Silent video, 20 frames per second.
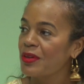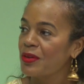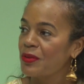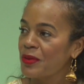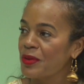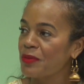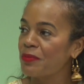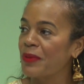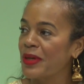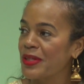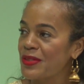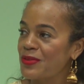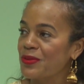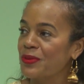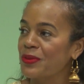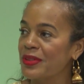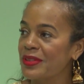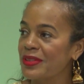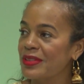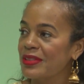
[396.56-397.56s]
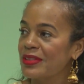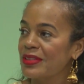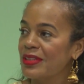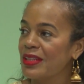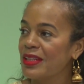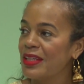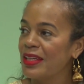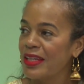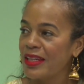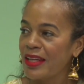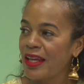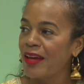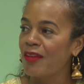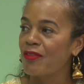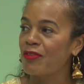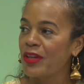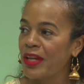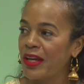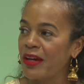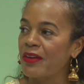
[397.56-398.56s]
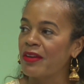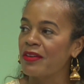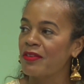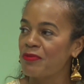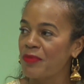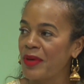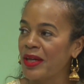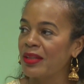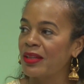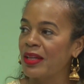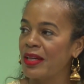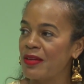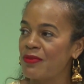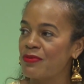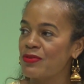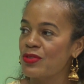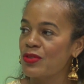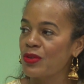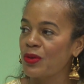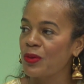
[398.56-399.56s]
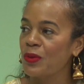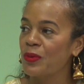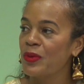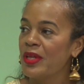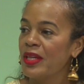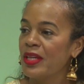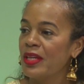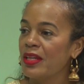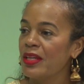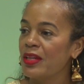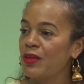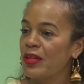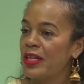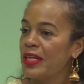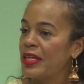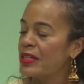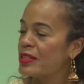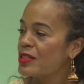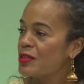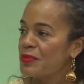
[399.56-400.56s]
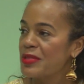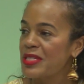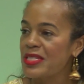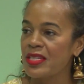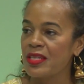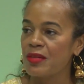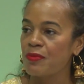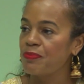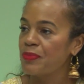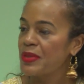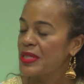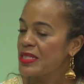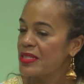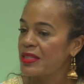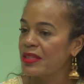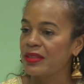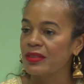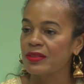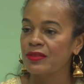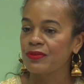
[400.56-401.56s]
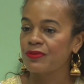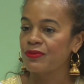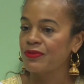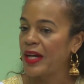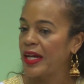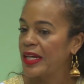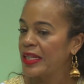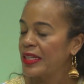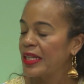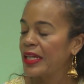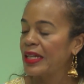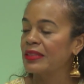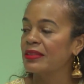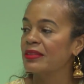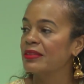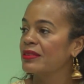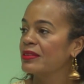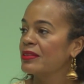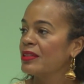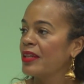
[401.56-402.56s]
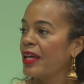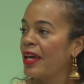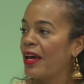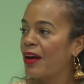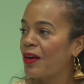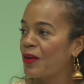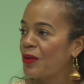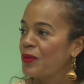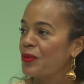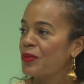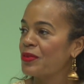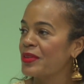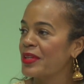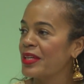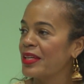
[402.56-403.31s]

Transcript: with my source in every area of my life. So, intimacy, business, finance, health.